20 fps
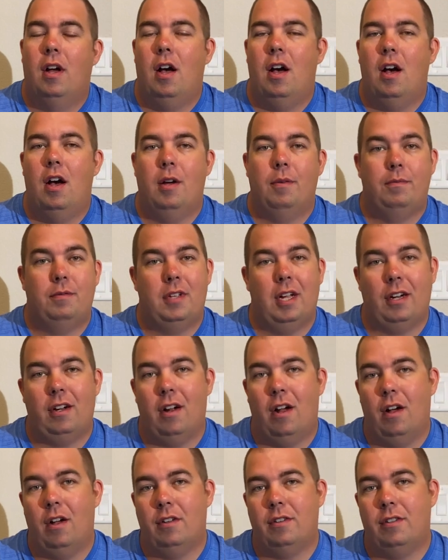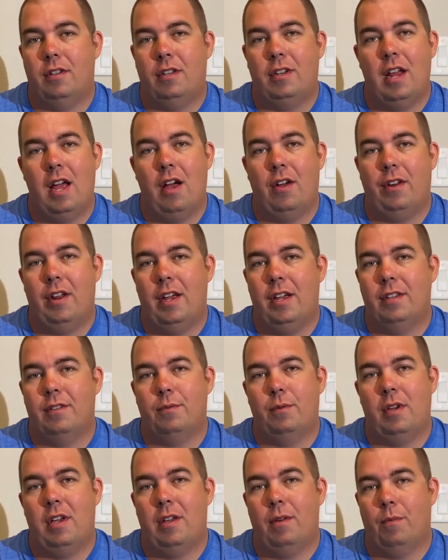Uh, technology
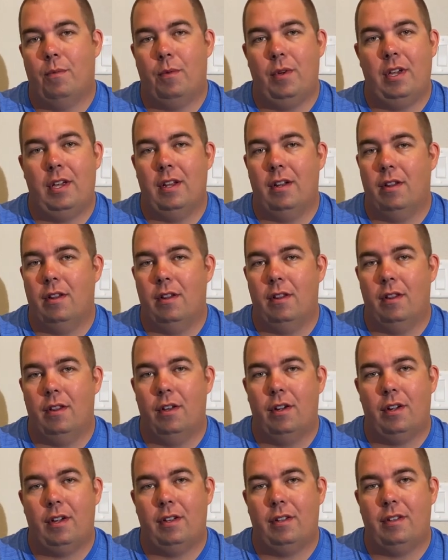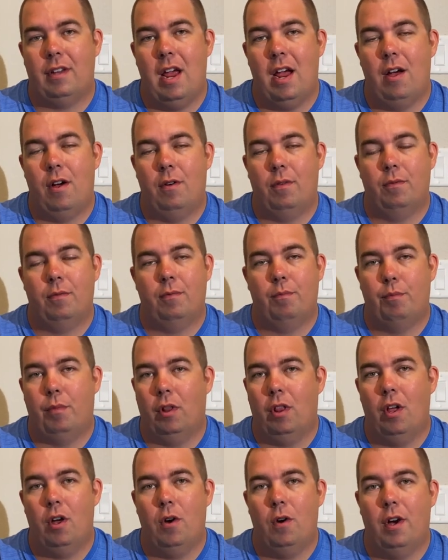nowadays, we, we can look down
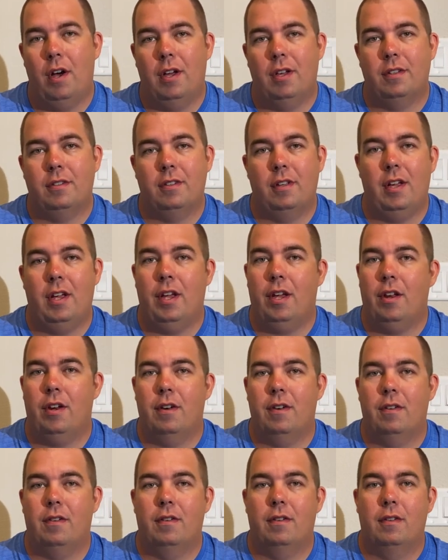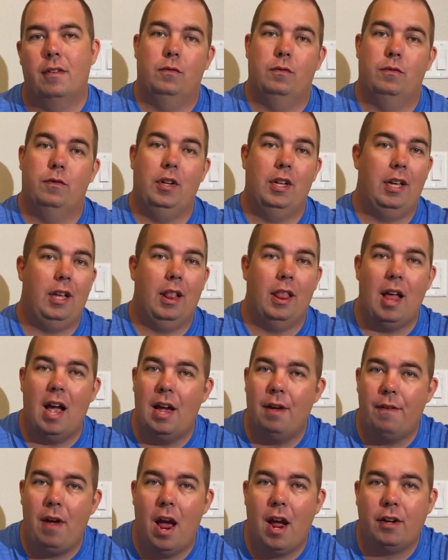below us and really
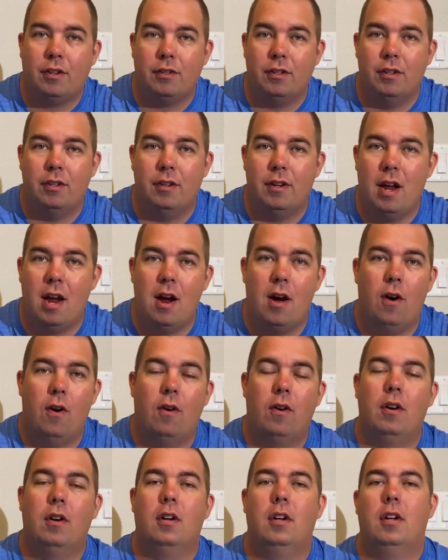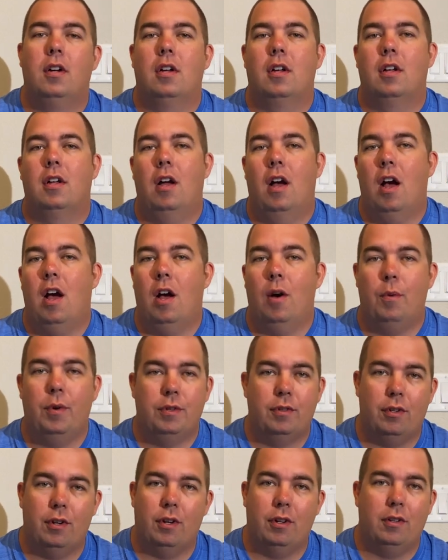live action now uh,
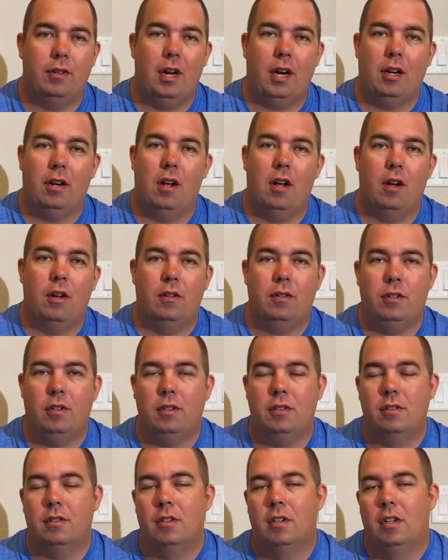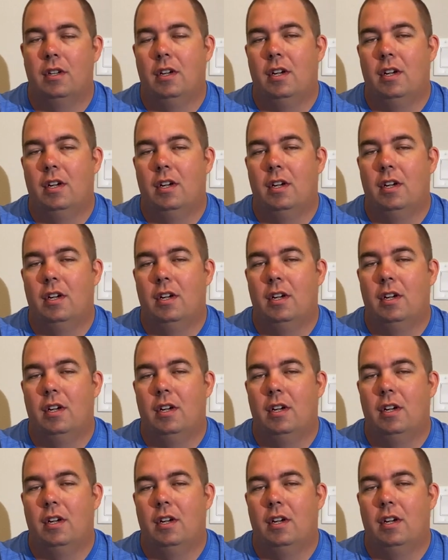with certain technologies.